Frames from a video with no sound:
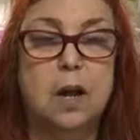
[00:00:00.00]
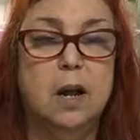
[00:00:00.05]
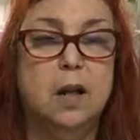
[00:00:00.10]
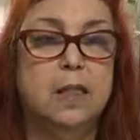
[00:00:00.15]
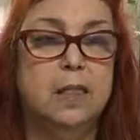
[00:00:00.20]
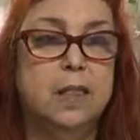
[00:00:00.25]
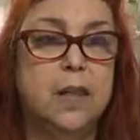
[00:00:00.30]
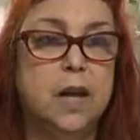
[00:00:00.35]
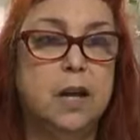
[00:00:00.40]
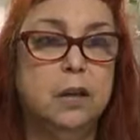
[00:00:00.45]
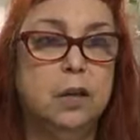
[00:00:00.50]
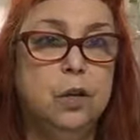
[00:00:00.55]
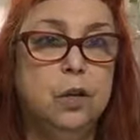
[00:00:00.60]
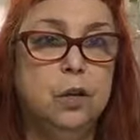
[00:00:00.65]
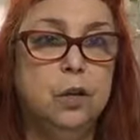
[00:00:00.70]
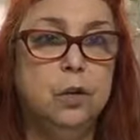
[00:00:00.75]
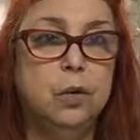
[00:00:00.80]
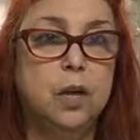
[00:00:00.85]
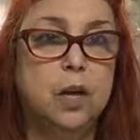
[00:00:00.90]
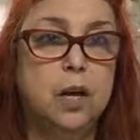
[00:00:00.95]
Then
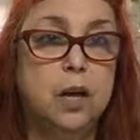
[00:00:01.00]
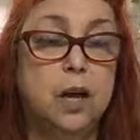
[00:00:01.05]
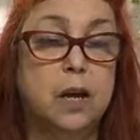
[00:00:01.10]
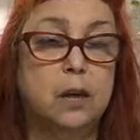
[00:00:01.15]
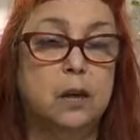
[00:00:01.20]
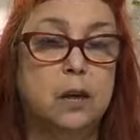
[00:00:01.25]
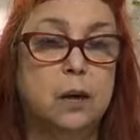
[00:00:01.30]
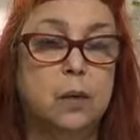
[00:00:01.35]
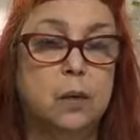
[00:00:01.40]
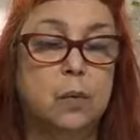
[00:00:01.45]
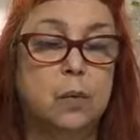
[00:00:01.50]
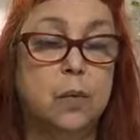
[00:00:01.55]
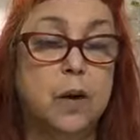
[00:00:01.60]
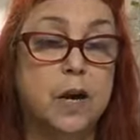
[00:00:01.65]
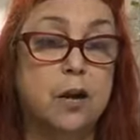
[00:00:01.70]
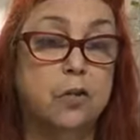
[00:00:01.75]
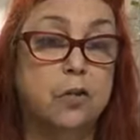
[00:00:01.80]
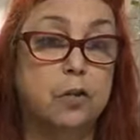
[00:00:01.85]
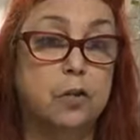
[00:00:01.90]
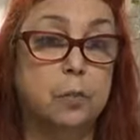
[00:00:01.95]
you can
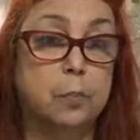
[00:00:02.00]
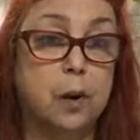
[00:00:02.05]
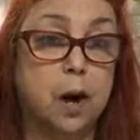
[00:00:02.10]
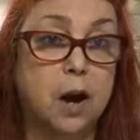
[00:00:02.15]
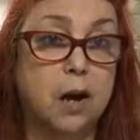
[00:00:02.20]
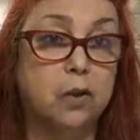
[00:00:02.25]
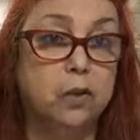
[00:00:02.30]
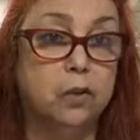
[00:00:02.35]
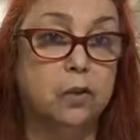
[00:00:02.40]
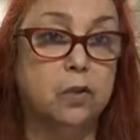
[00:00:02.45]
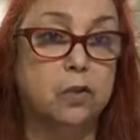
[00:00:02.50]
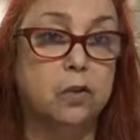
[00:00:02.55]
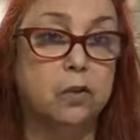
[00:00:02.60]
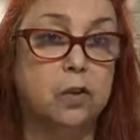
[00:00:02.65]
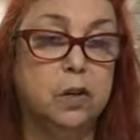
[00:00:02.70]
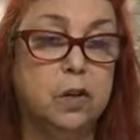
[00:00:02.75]
raise your prices,